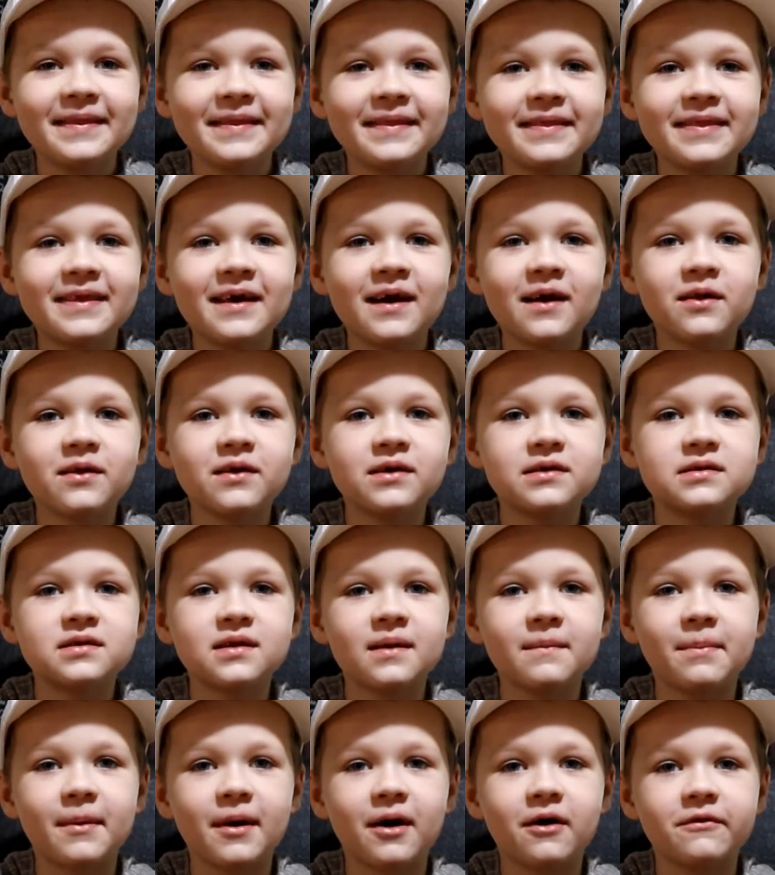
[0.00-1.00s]
Tell us
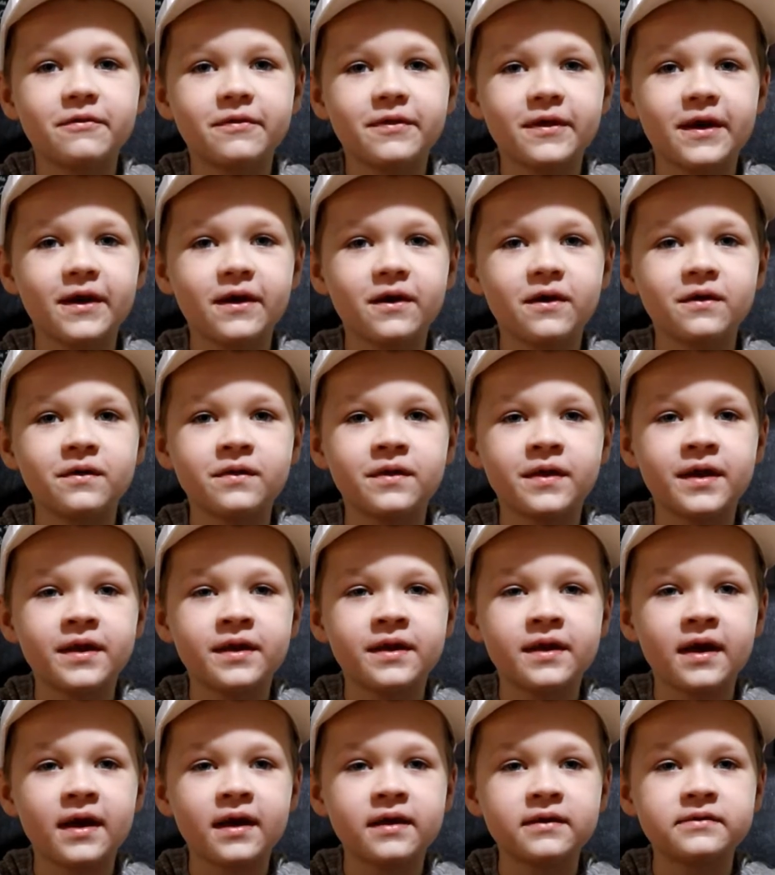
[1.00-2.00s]
about the early
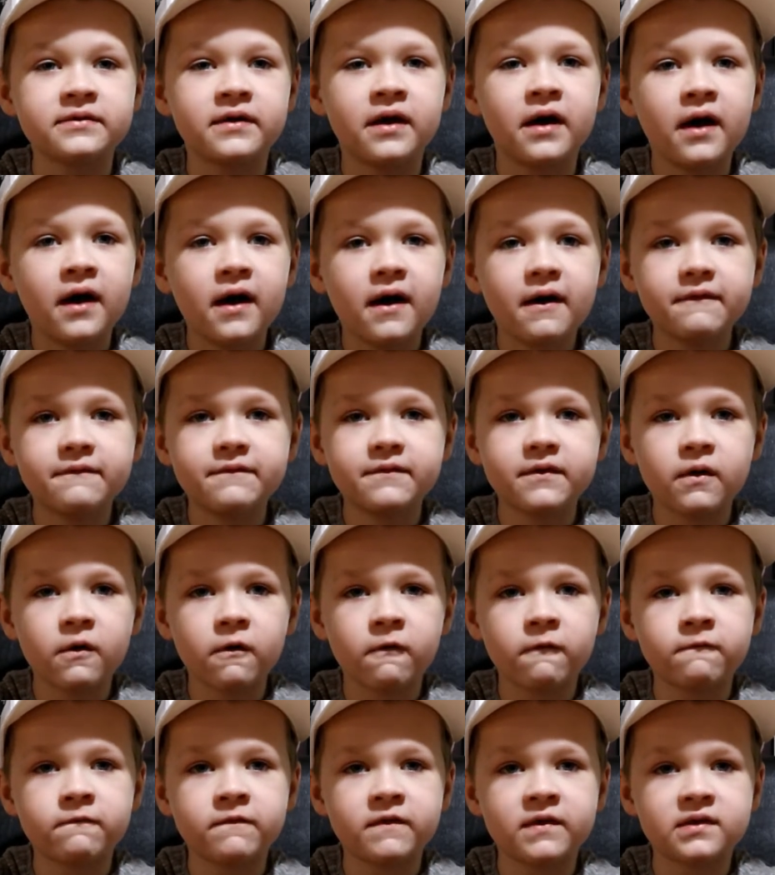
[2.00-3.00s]
days of
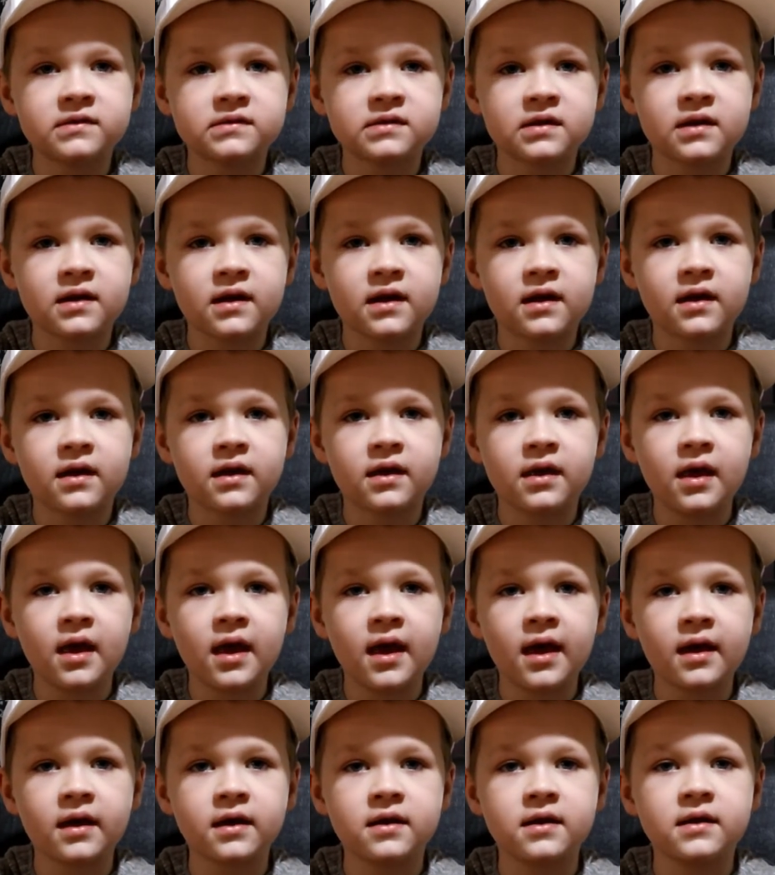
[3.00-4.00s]
you visiting
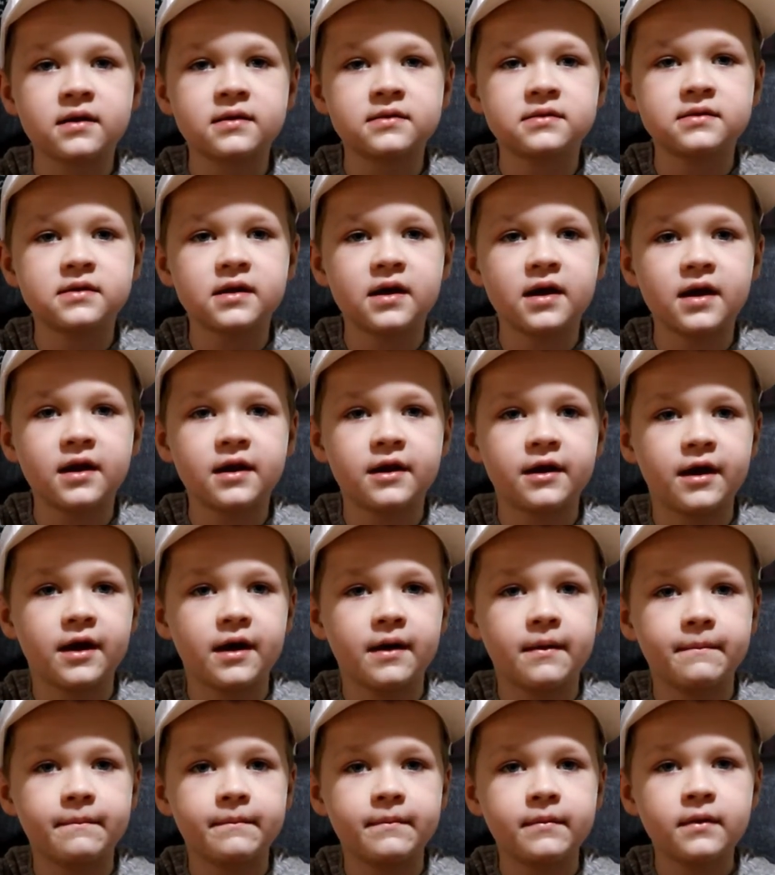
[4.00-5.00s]
Yankee
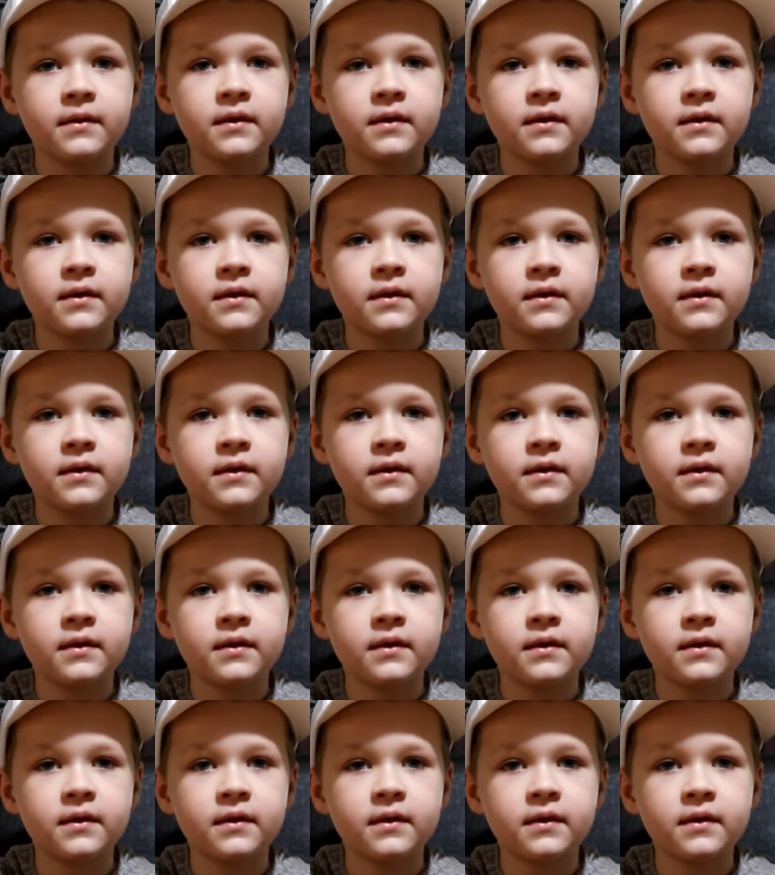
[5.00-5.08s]
Stadium